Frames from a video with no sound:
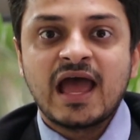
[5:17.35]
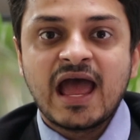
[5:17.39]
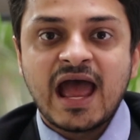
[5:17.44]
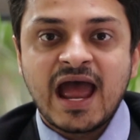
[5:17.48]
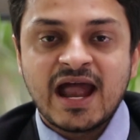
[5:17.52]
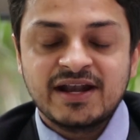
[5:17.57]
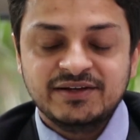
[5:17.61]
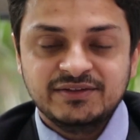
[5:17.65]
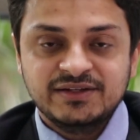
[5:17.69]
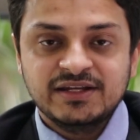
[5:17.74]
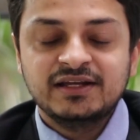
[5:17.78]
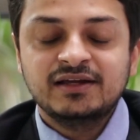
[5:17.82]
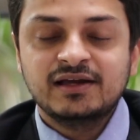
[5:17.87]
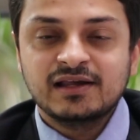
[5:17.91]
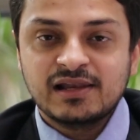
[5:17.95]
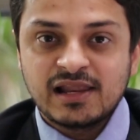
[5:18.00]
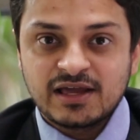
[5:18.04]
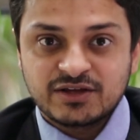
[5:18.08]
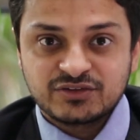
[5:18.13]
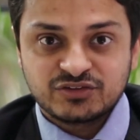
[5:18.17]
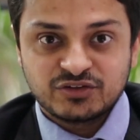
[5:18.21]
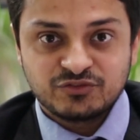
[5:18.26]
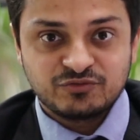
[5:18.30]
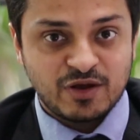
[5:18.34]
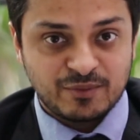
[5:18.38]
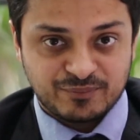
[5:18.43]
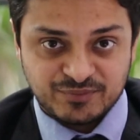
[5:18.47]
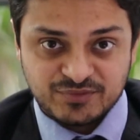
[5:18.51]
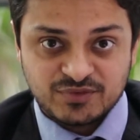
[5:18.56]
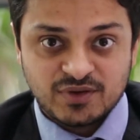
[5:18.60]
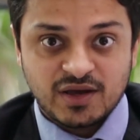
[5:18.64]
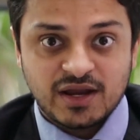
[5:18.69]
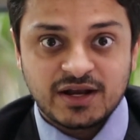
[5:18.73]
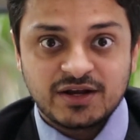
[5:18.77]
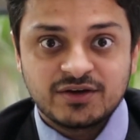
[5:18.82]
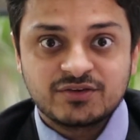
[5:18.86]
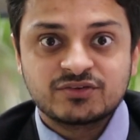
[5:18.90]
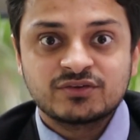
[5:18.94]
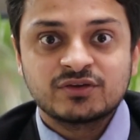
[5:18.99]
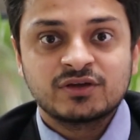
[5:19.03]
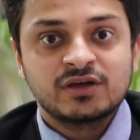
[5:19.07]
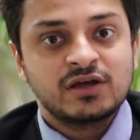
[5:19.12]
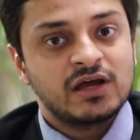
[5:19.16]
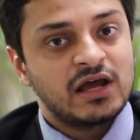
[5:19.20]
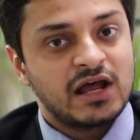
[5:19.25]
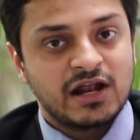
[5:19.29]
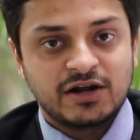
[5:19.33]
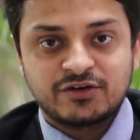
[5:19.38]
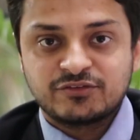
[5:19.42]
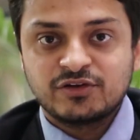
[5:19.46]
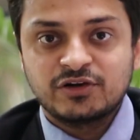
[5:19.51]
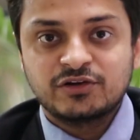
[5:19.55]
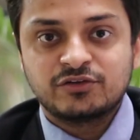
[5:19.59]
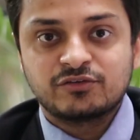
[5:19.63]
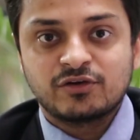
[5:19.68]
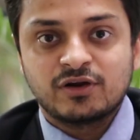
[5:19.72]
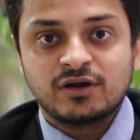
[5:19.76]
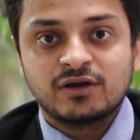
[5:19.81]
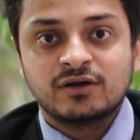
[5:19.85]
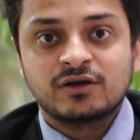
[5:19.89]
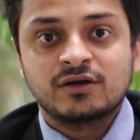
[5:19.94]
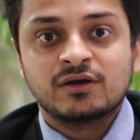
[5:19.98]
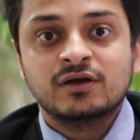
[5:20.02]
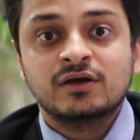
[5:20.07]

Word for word: antique collection websites, etc.